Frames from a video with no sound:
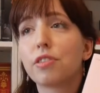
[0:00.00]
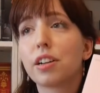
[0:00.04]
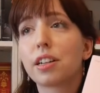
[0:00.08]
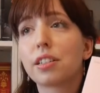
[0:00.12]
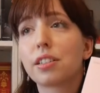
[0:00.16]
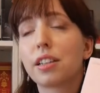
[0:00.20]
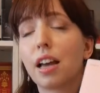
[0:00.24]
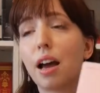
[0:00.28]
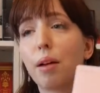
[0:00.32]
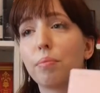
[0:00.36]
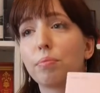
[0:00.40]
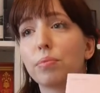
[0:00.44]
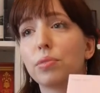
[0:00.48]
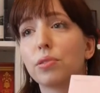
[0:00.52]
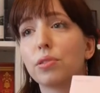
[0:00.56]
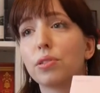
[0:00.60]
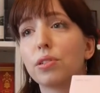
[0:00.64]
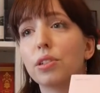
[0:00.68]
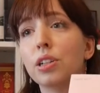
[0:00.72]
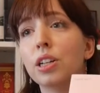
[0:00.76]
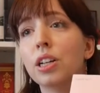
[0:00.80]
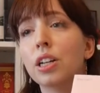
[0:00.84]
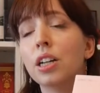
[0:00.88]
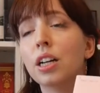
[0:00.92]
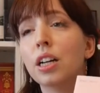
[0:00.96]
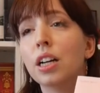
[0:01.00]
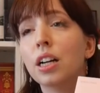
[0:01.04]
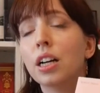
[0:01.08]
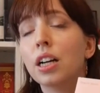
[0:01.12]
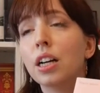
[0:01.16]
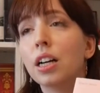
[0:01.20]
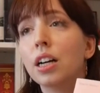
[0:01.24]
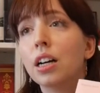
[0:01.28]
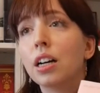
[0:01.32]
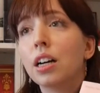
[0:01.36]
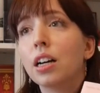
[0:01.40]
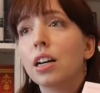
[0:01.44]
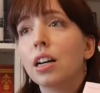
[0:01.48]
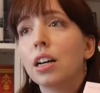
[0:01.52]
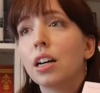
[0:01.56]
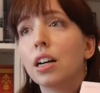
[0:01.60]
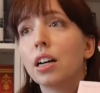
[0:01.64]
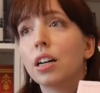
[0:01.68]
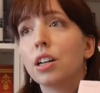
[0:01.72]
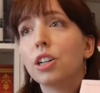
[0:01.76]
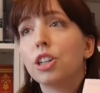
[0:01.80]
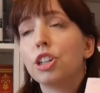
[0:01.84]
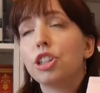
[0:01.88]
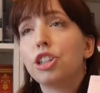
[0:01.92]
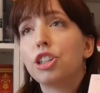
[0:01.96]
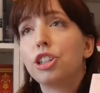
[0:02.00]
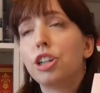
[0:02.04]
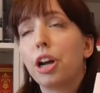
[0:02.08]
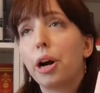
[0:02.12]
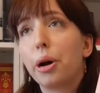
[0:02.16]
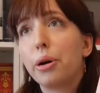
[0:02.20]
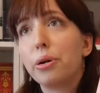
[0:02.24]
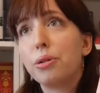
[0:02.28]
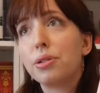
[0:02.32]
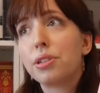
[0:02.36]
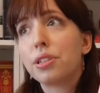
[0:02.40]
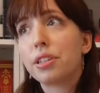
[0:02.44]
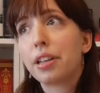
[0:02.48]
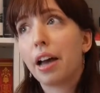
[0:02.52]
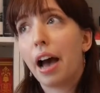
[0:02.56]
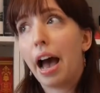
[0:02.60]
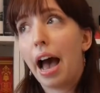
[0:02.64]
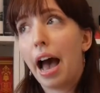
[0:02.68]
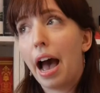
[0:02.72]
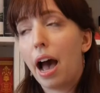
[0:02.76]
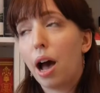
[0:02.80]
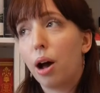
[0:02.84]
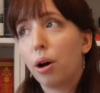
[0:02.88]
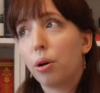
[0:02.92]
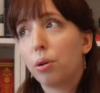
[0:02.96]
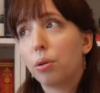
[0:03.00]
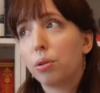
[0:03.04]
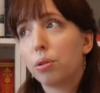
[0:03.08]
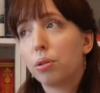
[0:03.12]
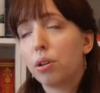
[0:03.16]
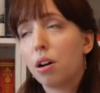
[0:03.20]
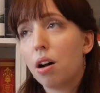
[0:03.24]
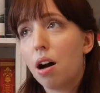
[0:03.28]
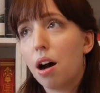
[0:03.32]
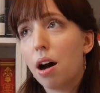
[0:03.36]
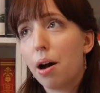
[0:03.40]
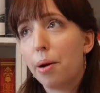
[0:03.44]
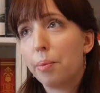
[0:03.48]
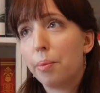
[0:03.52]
for example, shows how